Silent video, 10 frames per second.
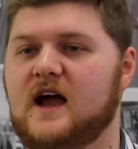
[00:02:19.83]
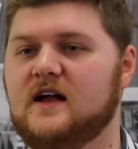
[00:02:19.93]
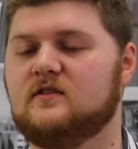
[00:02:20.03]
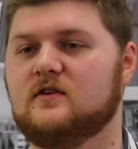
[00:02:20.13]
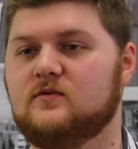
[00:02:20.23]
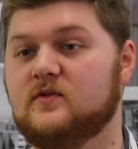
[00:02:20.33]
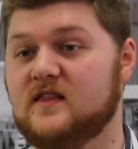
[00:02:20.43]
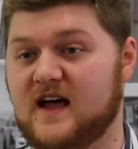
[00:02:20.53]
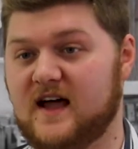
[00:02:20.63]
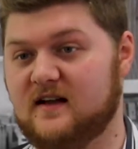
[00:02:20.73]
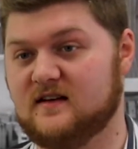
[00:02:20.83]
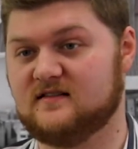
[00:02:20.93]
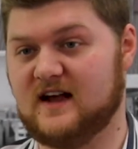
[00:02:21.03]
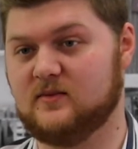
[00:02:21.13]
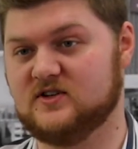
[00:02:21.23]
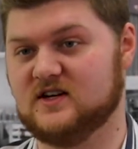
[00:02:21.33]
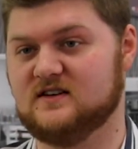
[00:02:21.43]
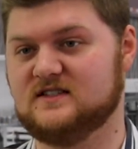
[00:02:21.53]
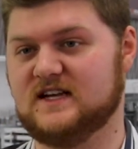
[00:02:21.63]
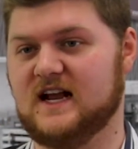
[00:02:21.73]
And sort of with that established
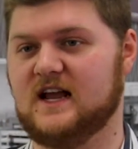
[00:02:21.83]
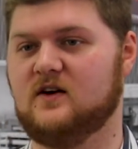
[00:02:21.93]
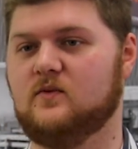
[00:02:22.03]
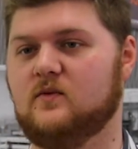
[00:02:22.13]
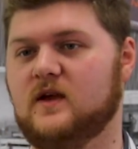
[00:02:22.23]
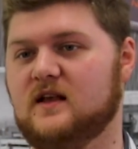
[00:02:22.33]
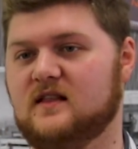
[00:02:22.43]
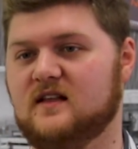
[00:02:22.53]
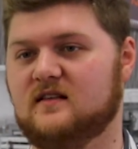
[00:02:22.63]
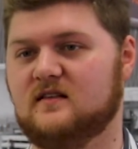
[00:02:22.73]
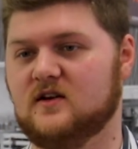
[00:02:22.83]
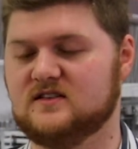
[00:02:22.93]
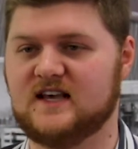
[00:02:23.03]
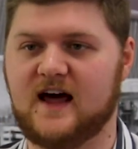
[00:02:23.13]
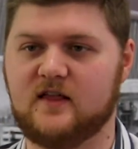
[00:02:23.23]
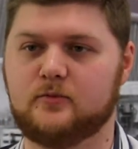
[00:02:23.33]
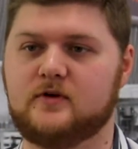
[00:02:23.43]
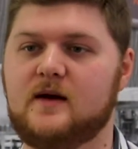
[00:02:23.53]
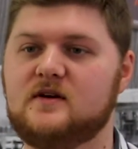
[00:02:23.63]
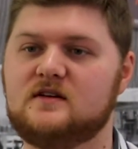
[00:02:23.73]
understanding, we then set out the
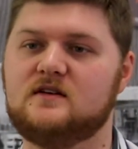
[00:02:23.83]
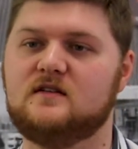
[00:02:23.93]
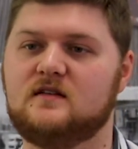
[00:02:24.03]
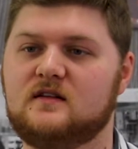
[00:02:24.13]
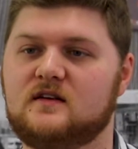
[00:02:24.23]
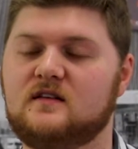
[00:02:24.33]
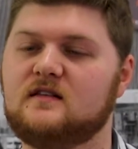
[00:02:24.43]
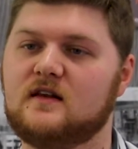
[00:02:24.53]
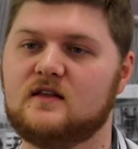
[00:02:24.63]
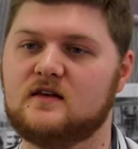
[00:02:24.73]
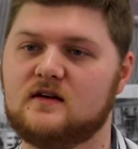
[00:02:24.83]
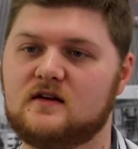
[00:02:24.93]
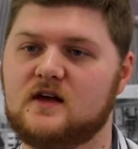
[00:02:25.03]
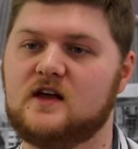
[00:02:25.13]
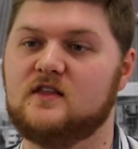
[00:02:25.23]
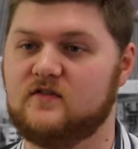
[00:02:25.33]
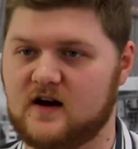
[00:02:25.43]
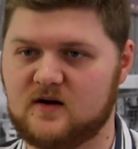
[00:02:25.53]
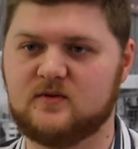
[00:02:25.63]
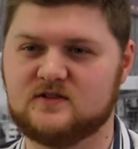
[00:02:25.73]
parameters and consider the
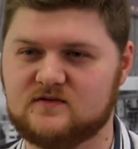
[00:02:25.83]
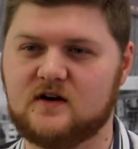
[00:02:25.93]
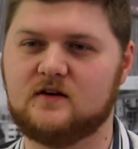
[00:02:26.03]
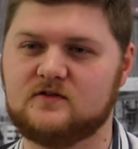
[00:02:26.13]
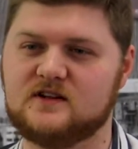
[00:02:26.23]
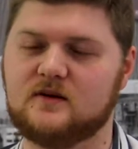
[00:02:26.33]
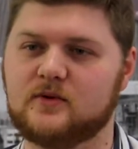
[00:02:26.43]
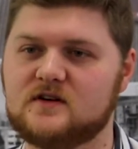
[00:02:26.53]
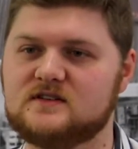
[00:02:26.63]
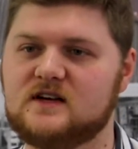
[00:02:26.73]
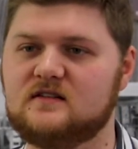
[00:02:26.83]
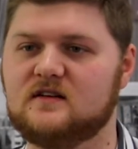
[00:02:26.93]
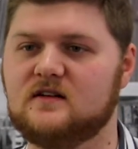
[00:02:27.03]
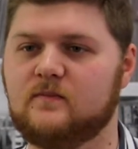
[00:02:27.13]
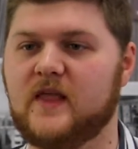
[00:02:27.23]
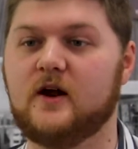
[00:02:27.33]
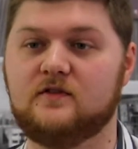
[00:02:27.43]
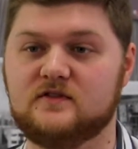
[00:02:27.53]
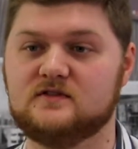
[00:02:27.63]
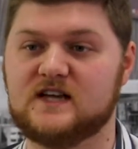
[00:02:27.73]
variables involved in the process, and that
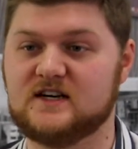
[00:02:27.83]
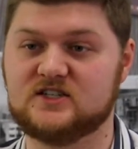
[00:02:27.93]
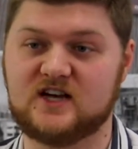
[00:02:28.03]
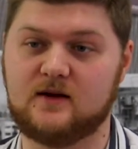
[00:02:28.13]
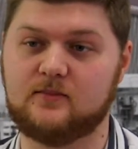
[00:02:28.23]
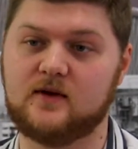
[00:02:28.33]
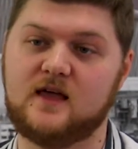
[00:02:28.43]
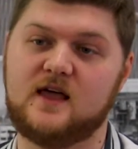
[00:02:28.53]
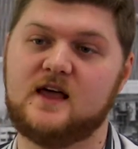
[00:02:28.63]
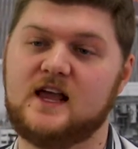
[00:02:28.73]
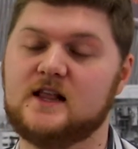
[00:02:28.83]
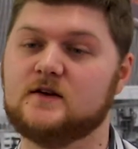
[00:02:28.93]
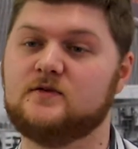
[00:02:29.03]
often takes shape in the